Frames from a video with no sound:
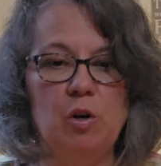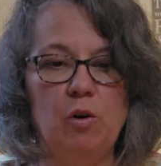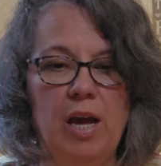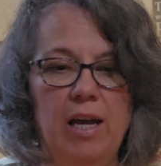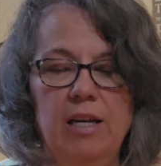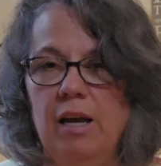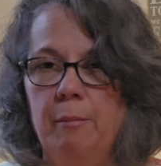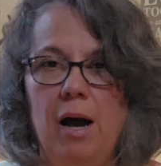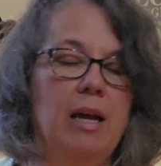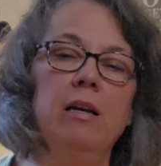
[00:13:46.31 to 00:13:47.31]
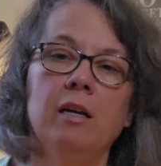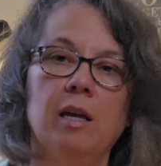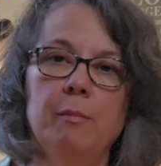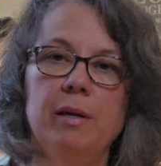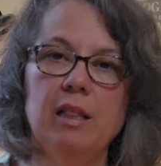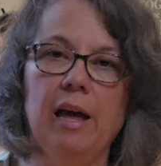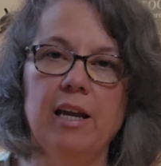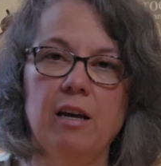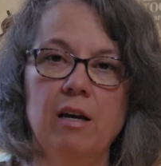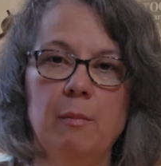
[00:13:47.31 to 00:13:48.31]
Okay, it might be
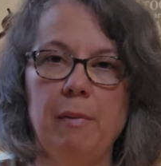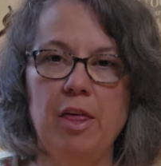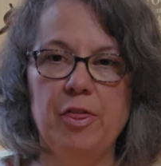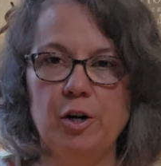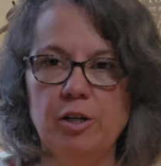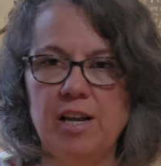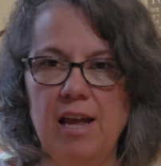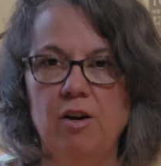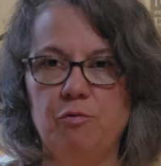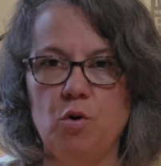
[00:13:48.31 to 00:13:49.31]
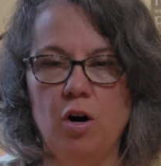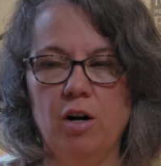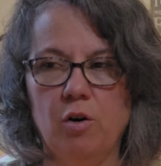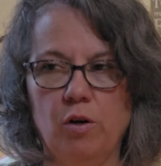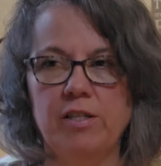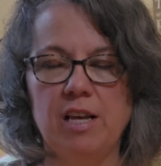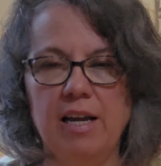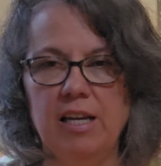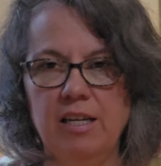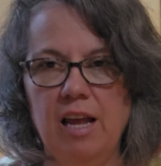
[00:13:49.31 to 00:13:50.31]
like my third day of work or
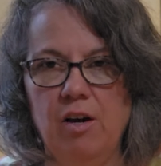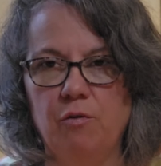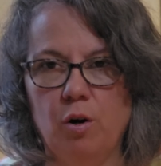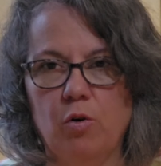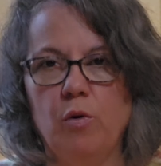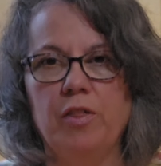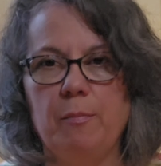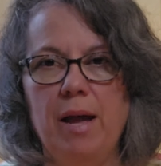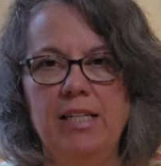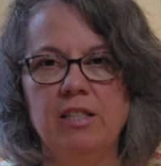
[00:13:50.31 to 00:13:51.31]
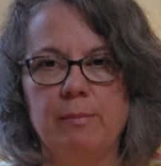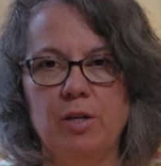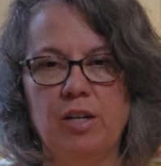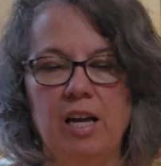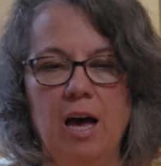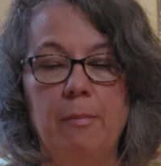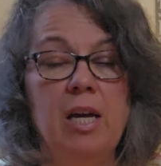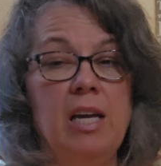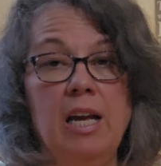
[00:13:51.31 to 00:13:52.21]
second day of work where the pain's building up.